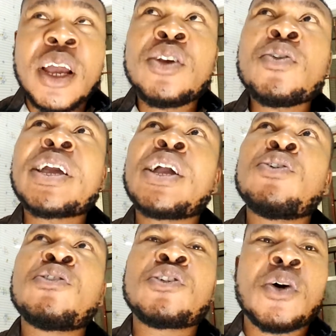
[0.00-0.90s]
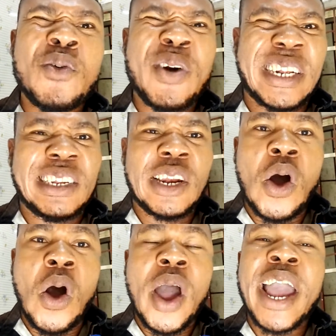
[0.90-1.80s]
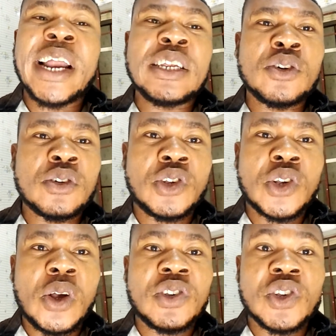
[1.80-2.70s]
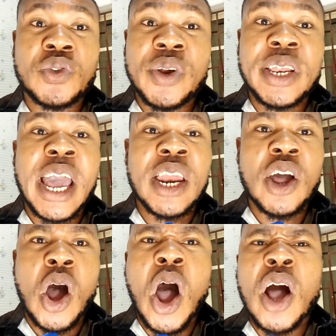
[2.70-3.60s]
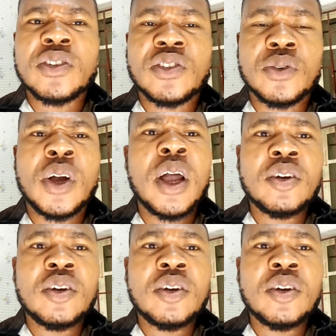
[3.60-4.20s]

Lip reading: You can use your retinol and your sunscreen and also